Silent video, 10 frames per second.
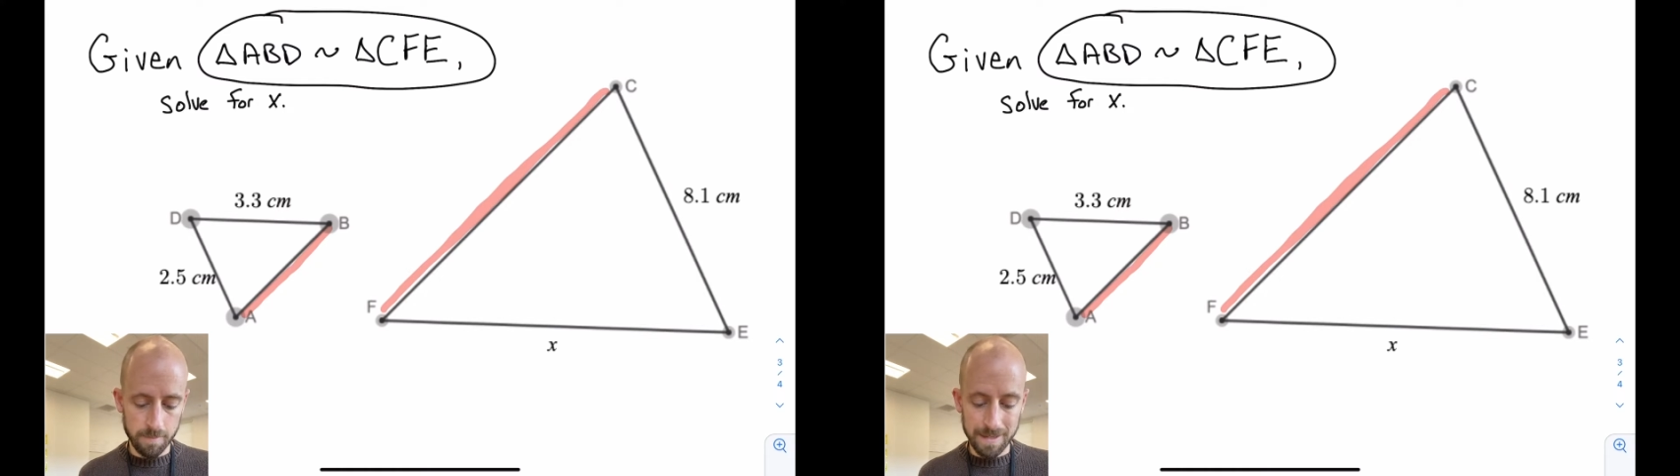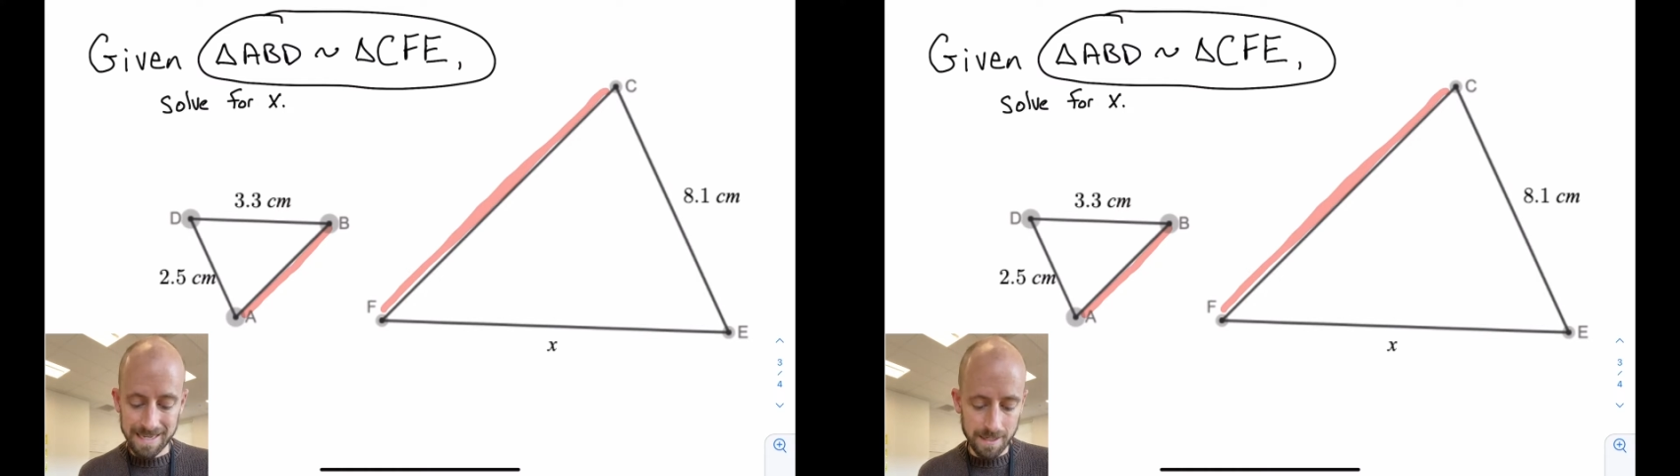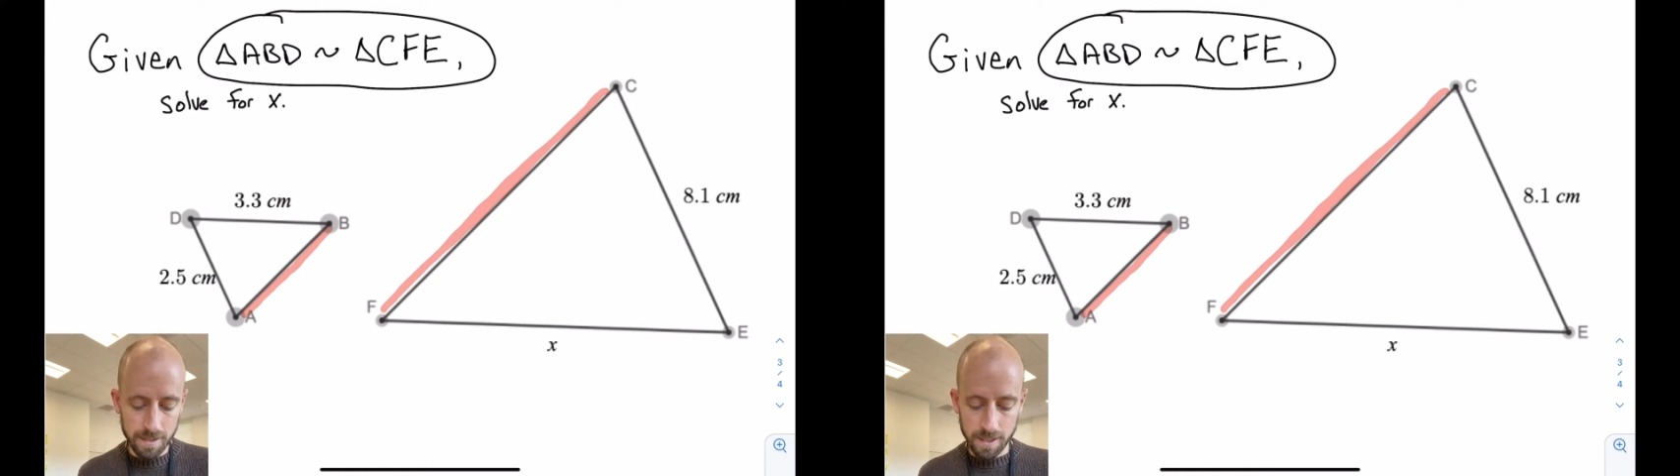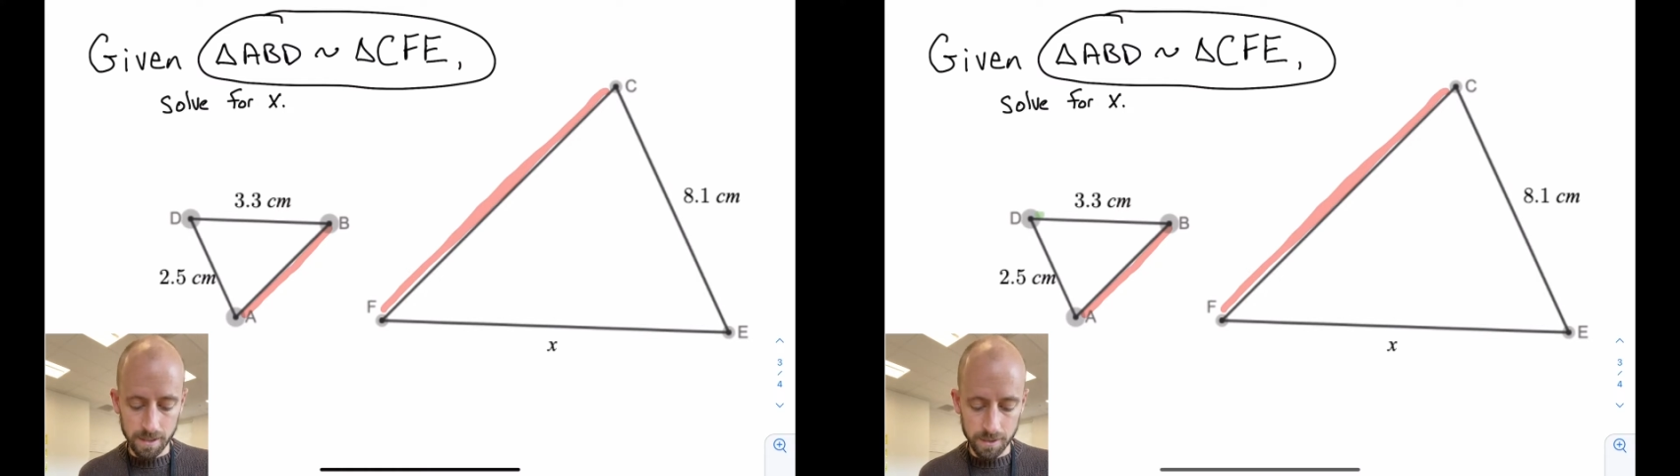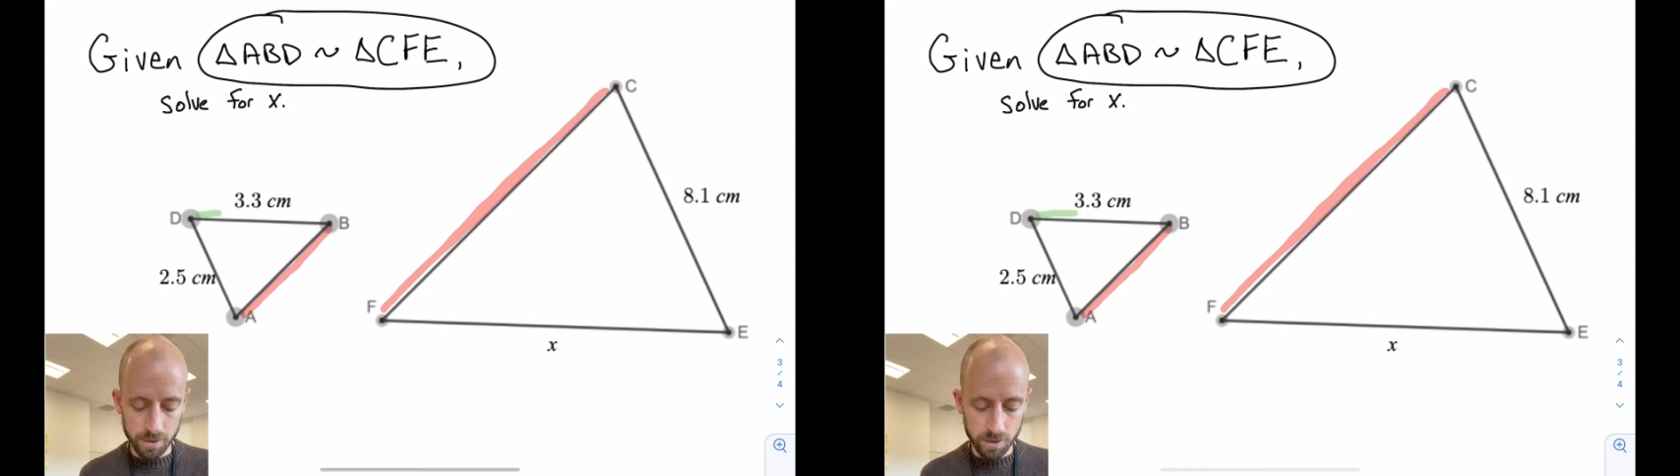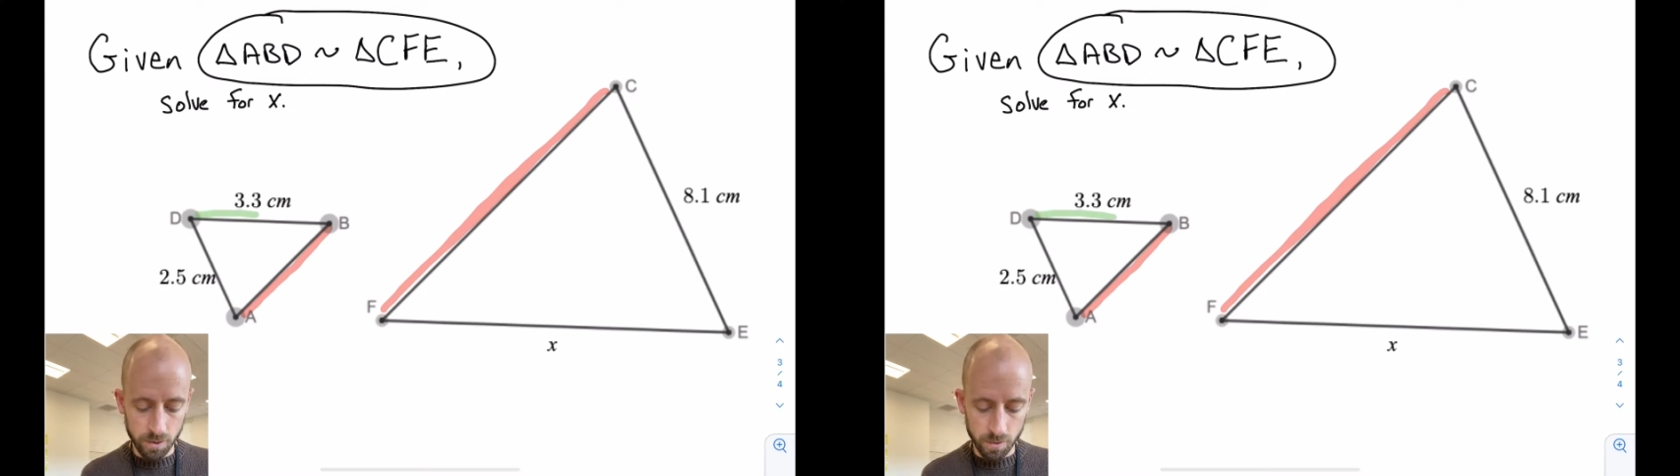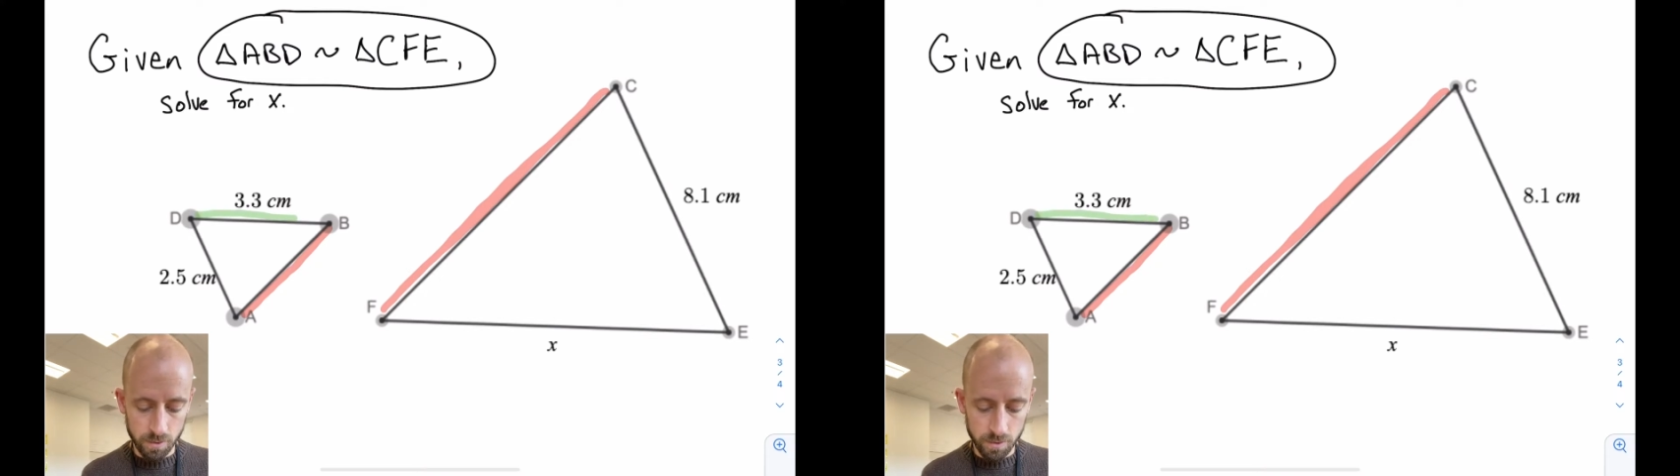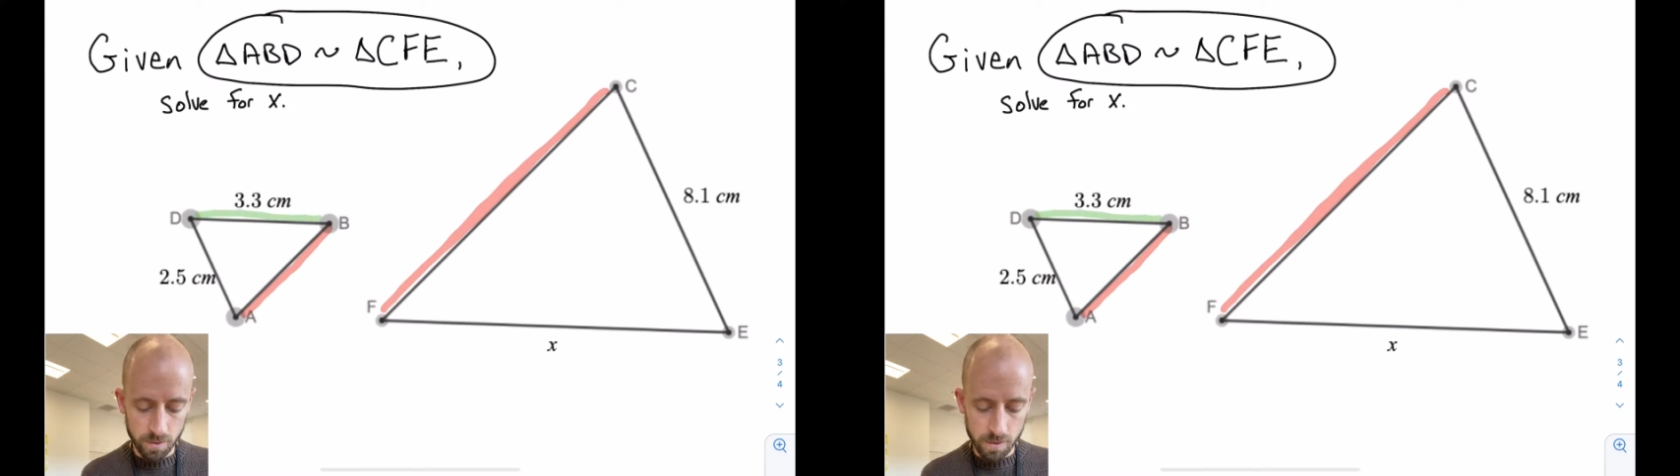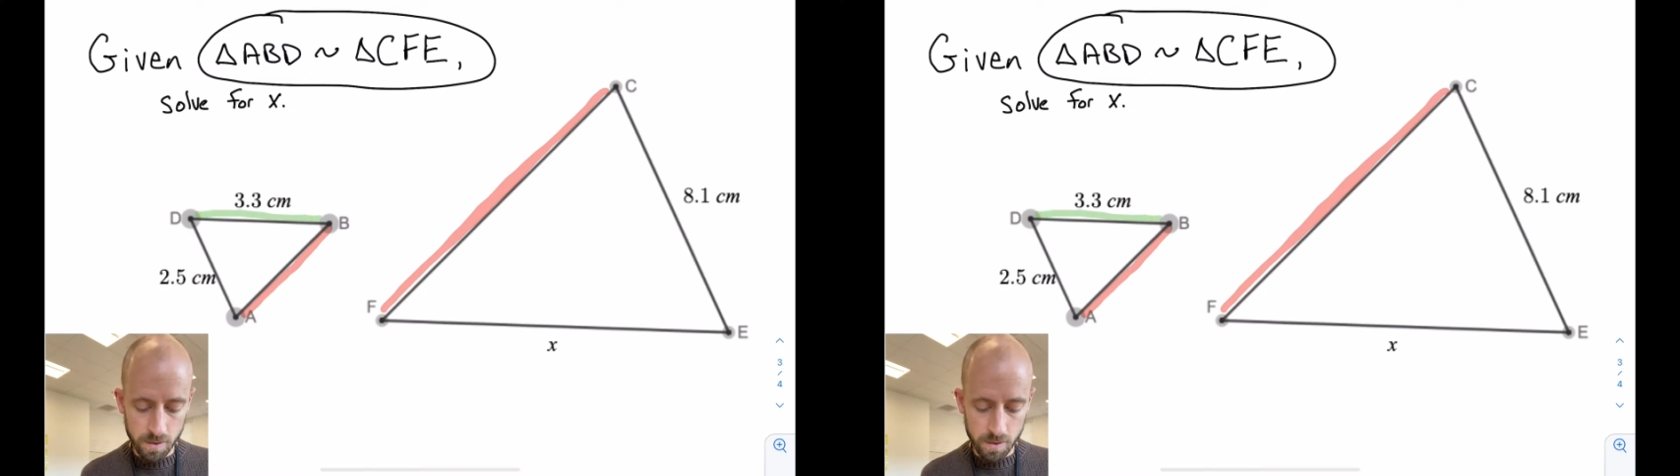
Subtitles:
B and D, let's choose.